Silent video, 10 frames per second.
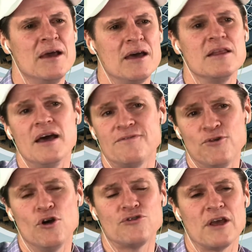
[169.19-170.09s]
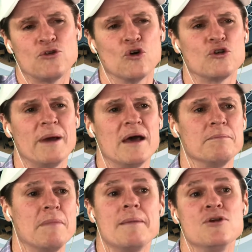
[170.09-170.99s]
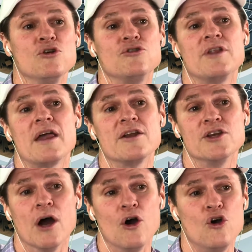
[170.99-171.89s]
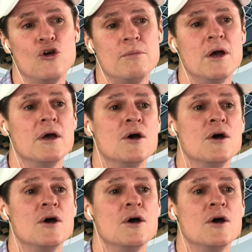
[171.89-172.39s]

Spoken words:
And at first they talked about maybe using that in your home,